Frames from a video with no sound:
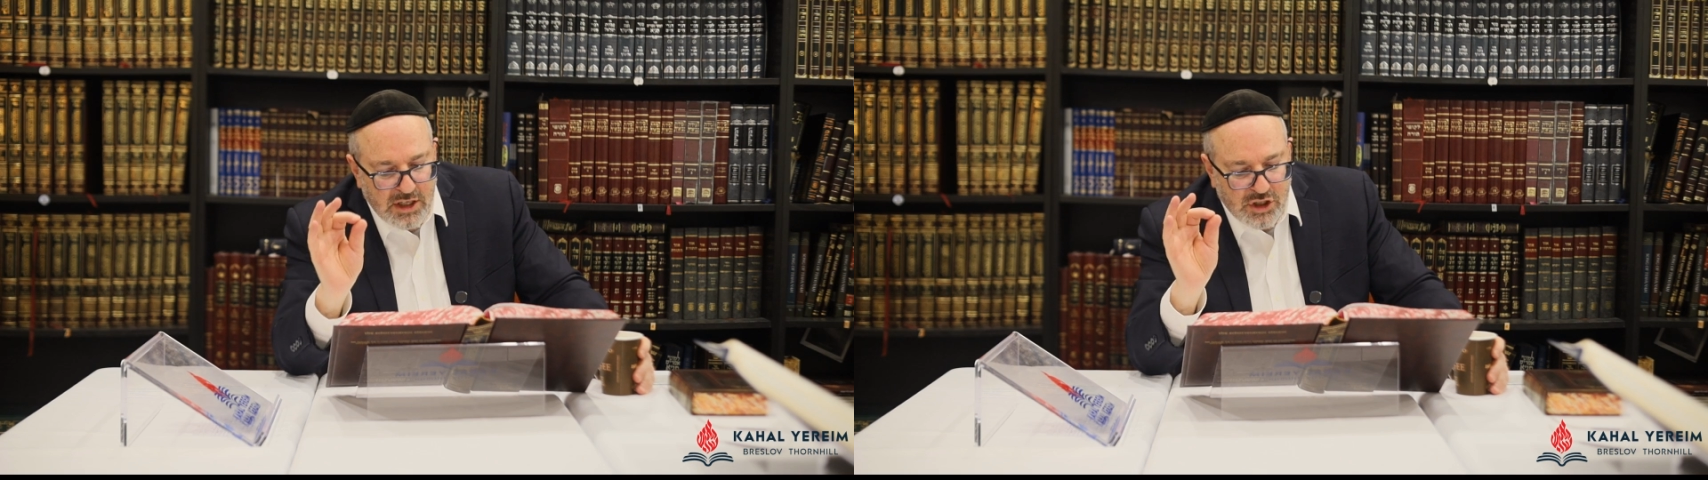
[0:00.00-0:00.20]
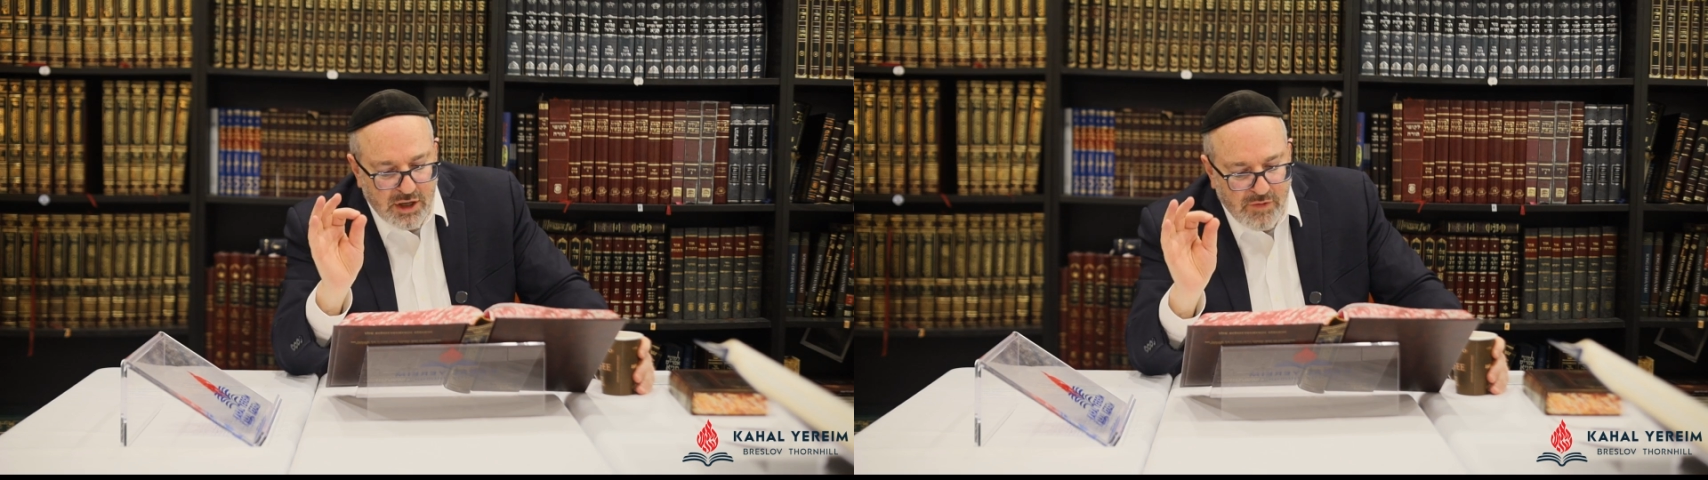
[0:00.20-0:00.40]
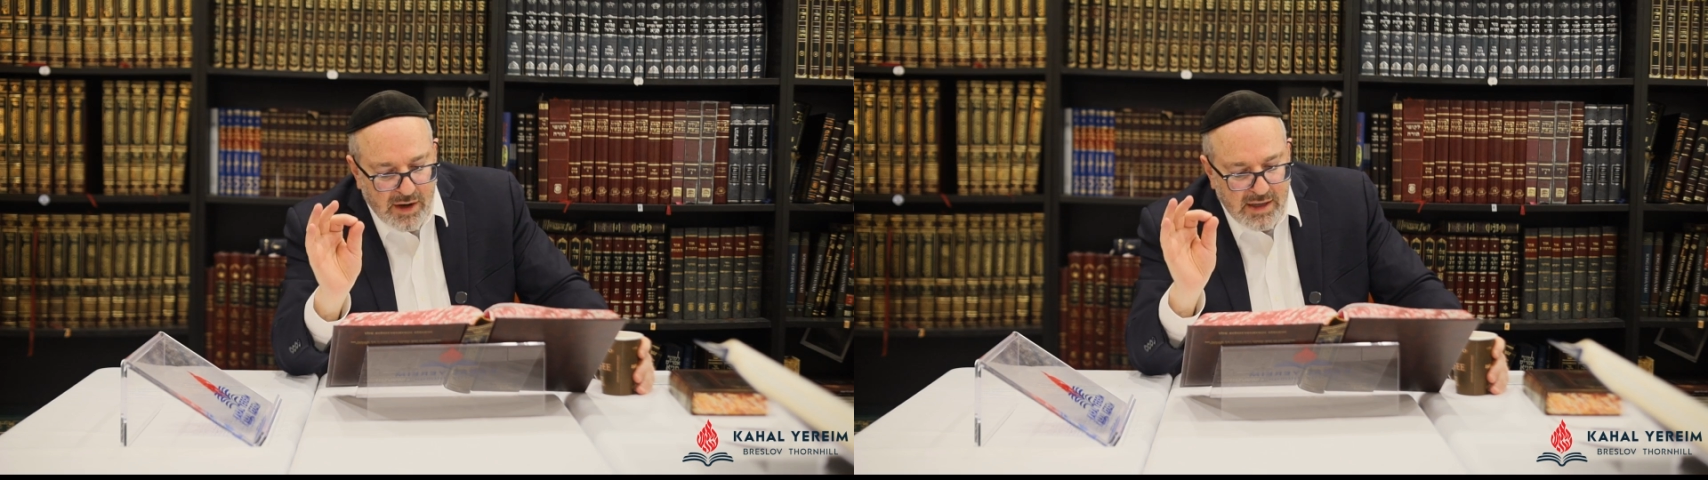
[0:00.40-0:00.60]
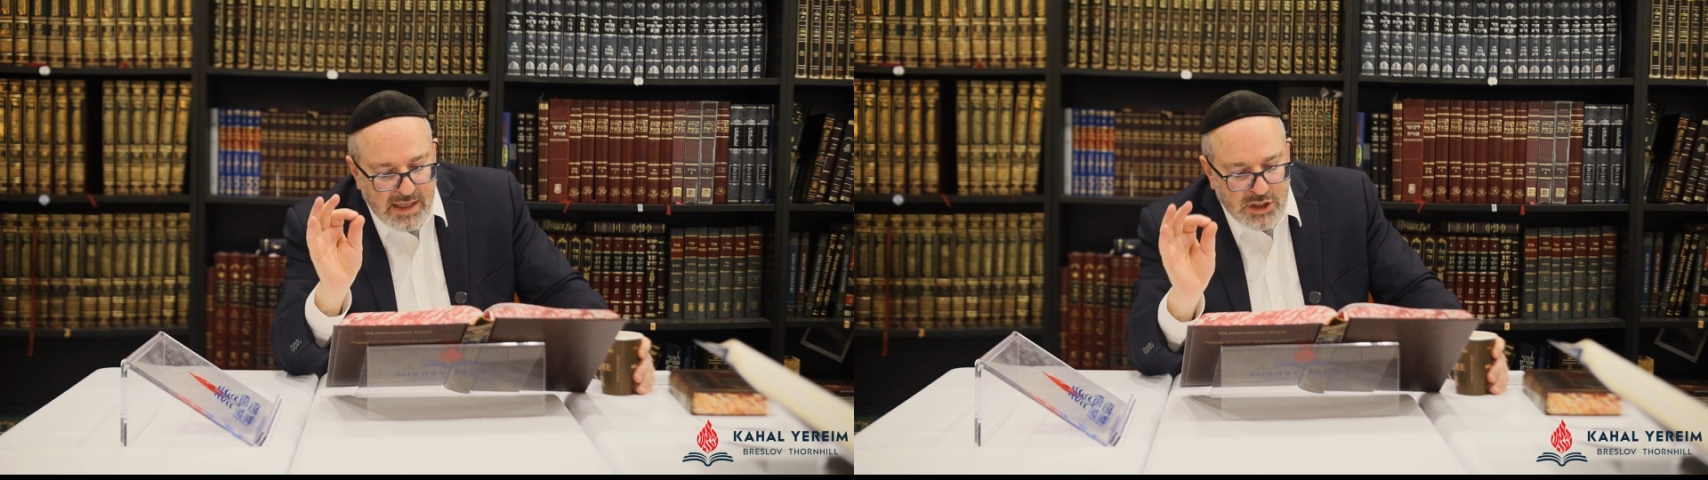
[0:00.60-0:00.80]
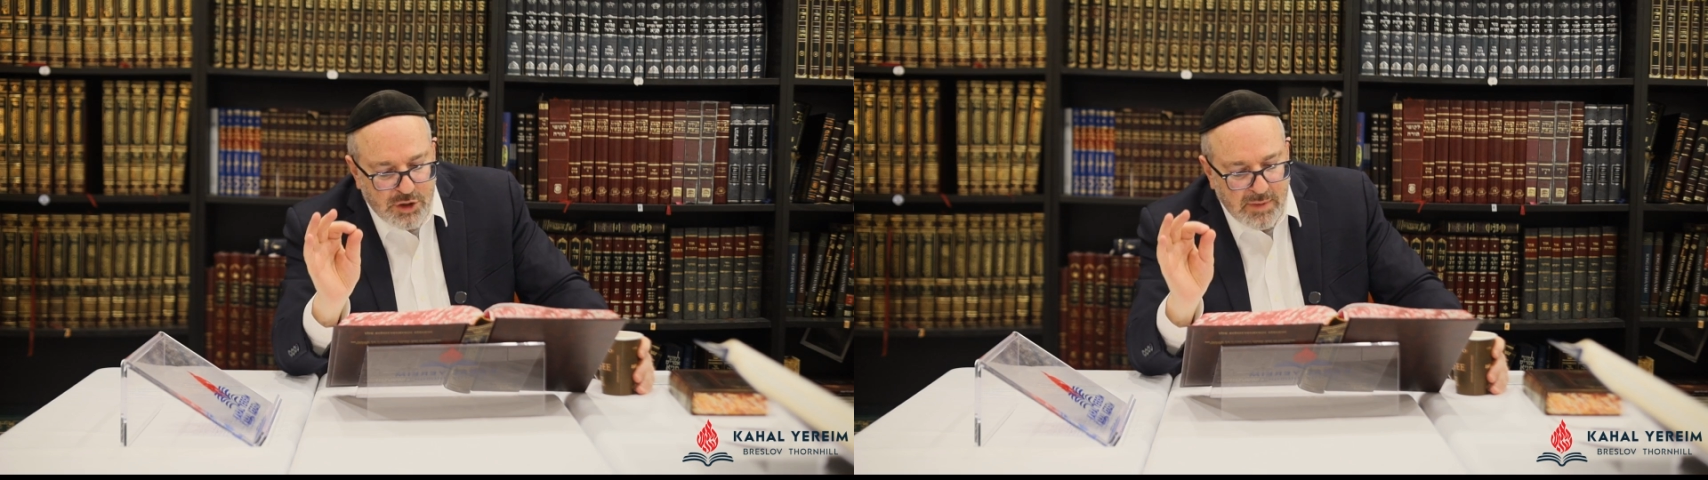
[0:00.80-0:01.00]
Shekfar
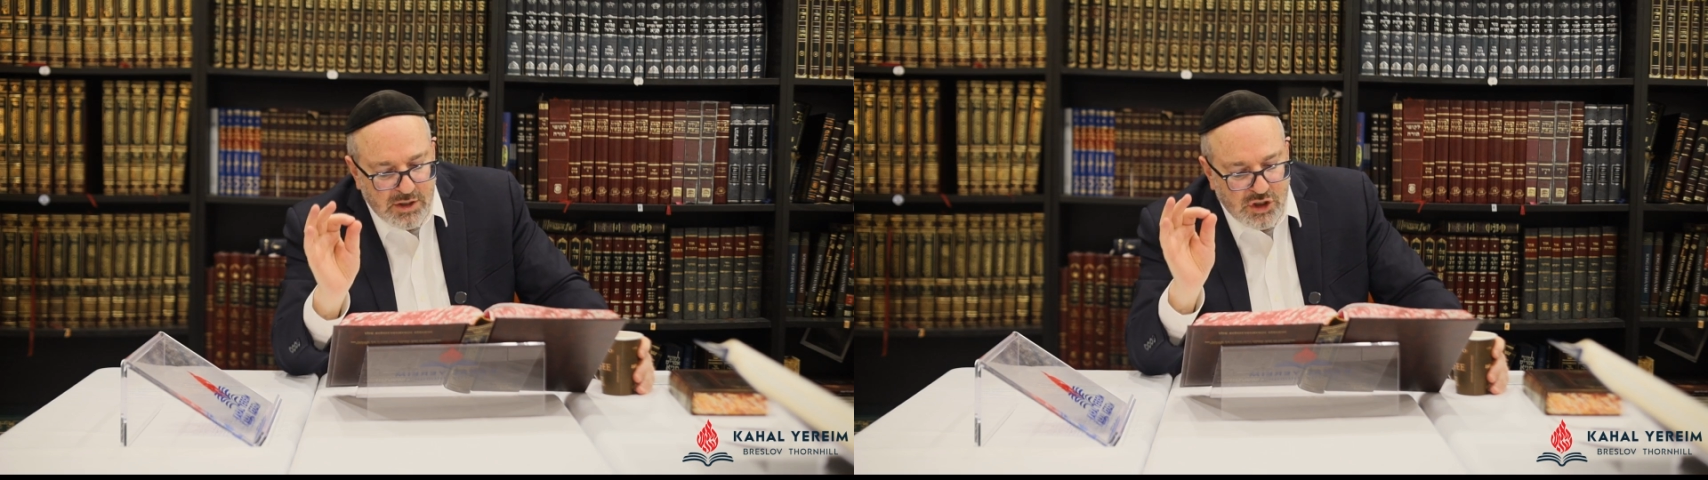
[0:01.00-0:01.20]
nishma